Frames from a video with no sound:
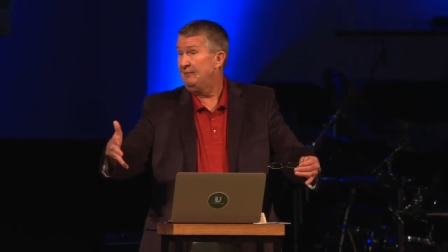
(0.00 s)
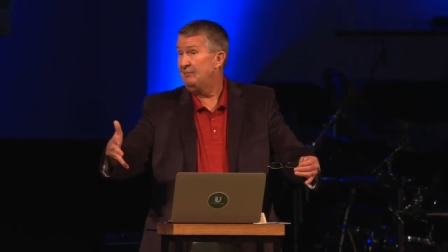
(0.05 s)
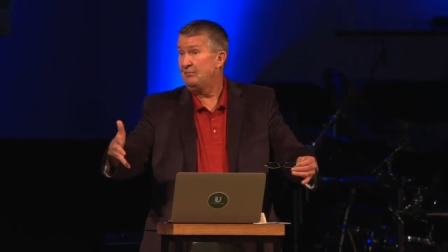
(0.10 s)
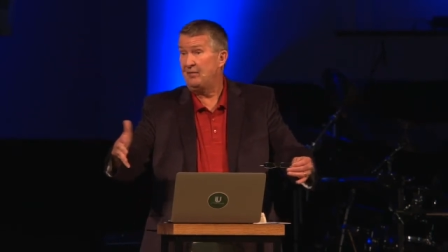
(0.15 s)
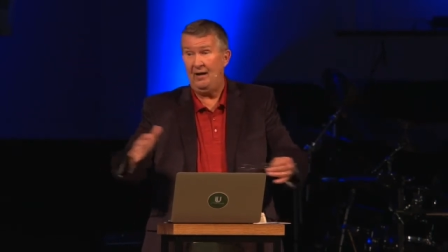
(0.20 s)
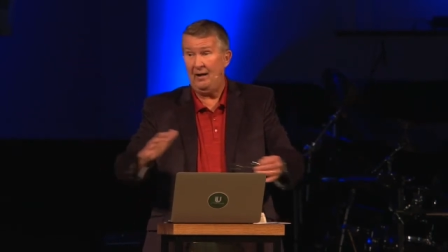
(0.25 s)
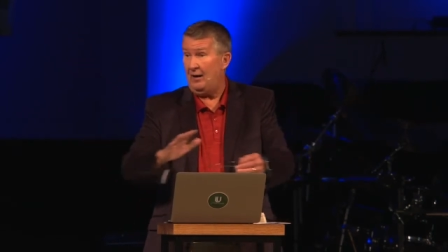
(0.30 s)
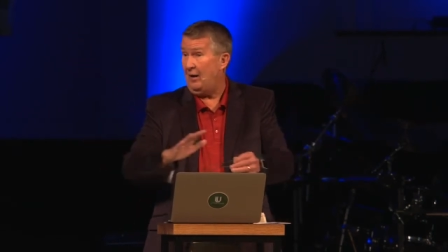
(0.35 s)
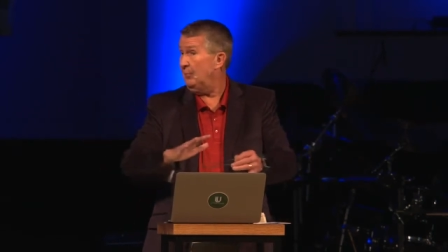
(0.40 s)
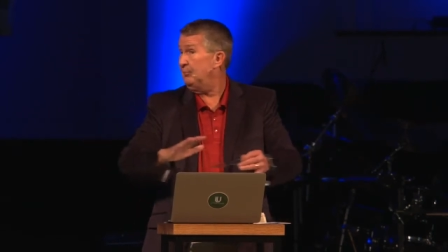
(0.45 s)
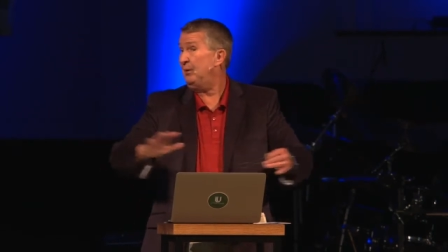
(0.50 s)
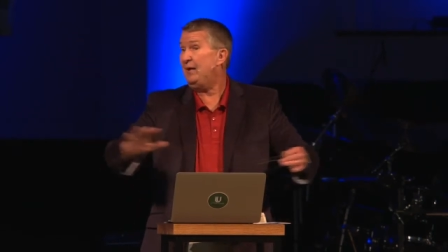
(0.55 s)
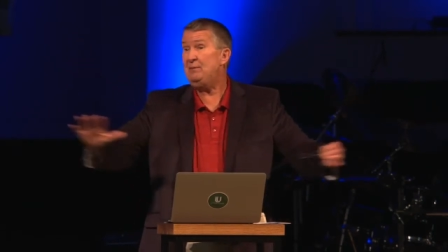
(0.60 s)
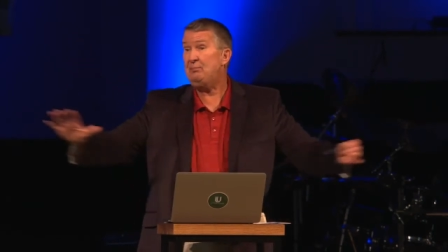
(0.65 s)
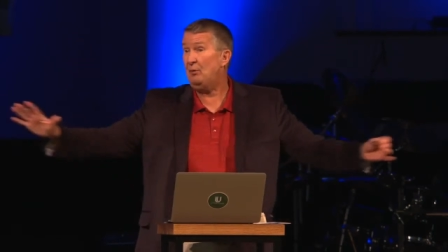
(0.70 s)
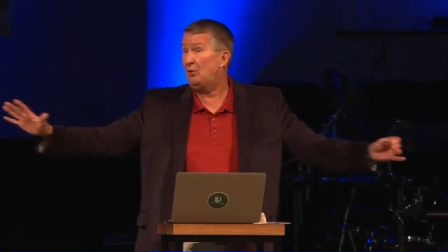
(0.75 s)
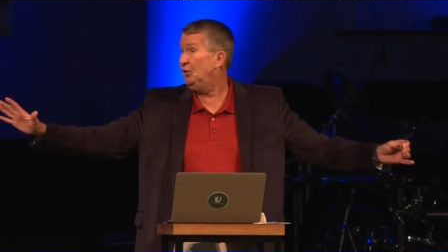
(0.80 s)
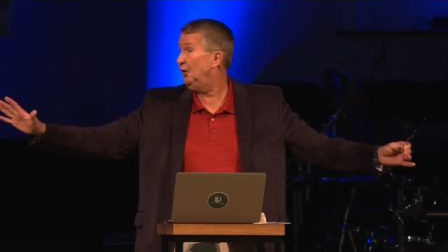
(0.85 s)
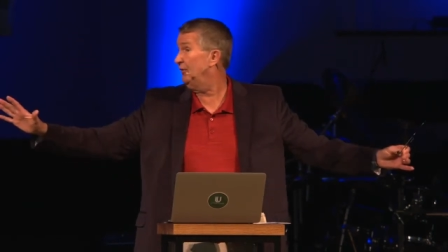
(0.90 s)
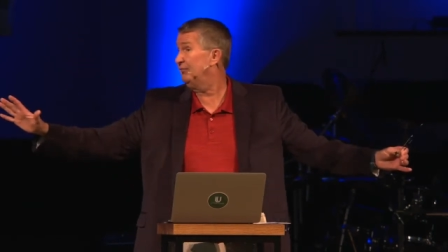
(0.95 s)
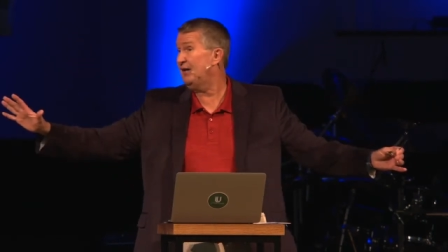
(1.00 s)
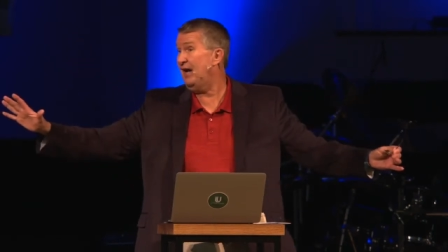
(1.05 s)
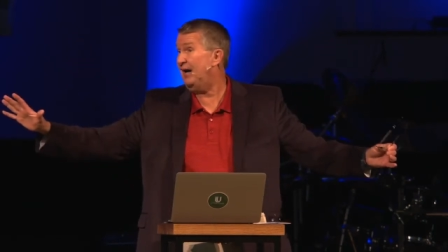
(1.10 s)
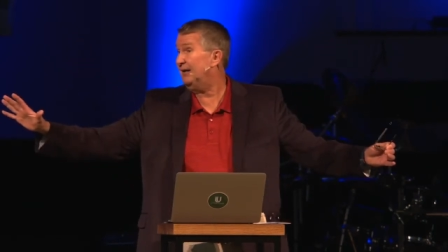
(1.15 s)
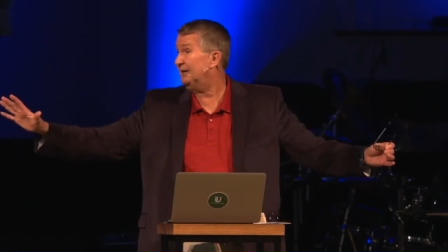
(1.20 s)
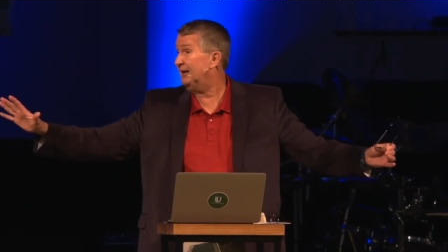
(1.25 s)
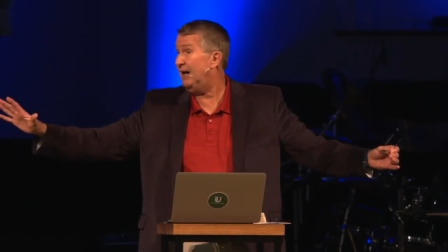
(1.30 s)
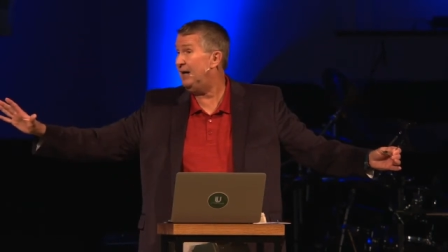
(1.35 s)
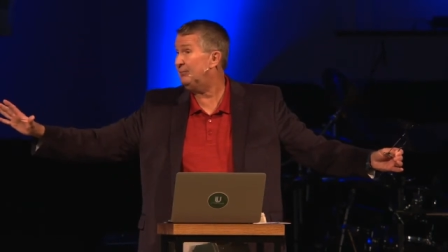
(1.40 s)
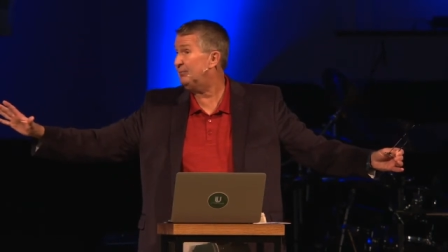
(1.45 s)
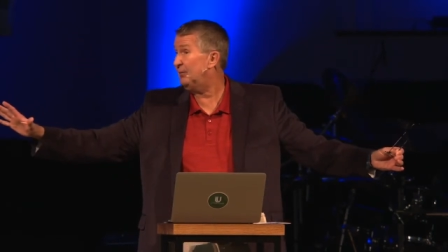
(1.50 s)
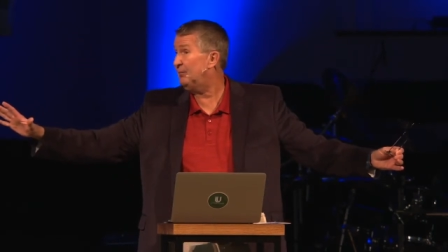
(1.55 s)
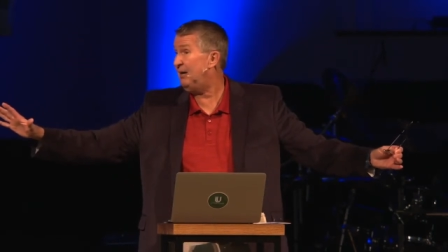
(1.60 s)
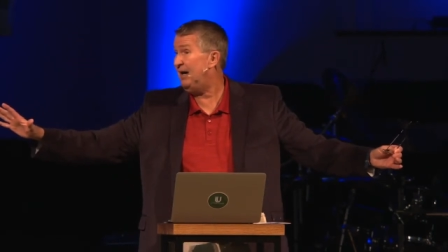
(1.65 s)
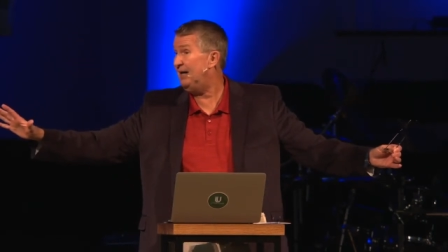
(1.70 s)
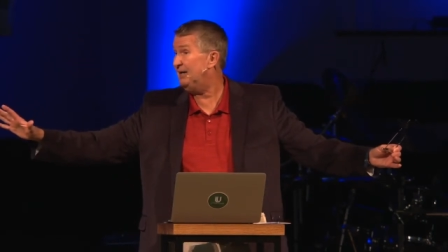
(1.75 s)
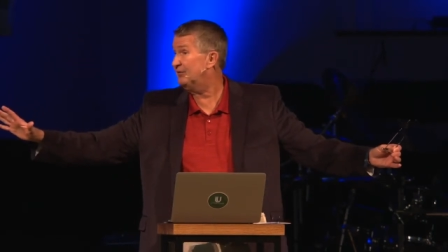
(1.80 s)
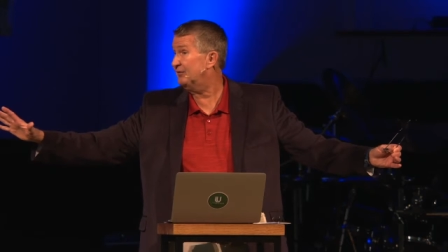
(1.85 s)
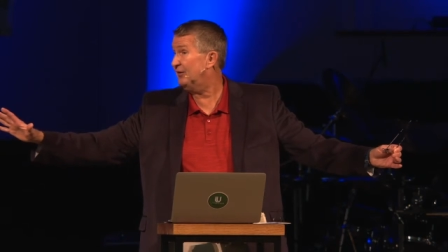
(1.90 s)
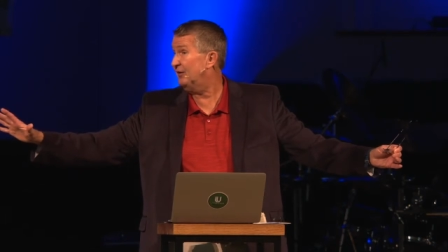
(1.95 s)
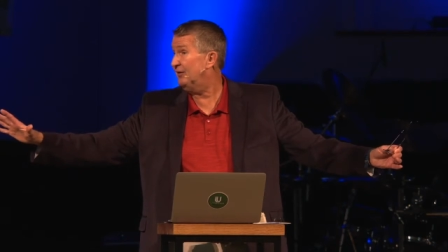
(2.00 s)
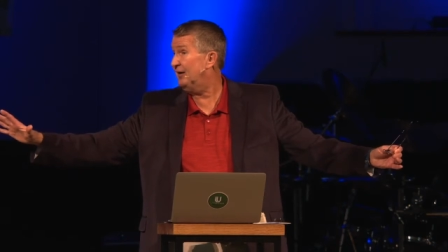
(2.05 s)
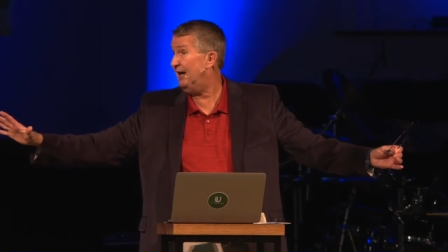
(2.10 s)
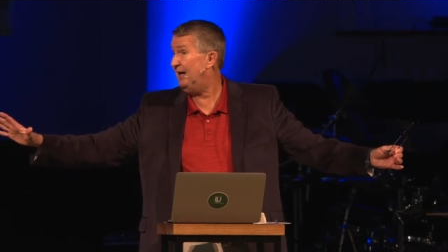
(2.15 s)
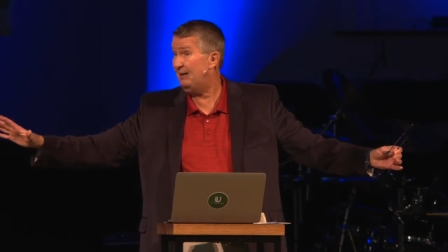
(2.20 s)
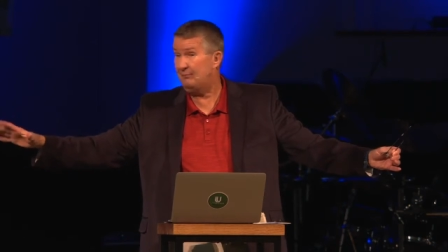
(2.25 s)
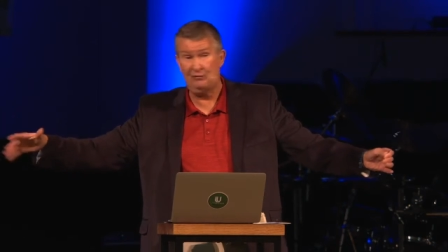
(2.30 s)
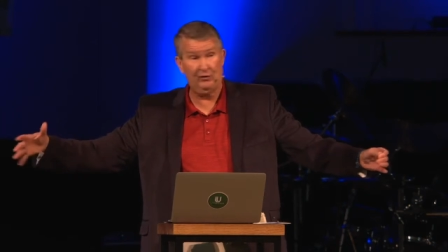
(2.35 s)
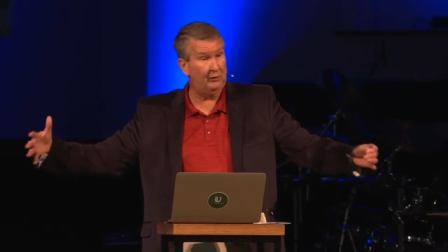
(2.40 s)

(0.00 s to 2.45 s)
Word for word: there are people who have not compromised their name.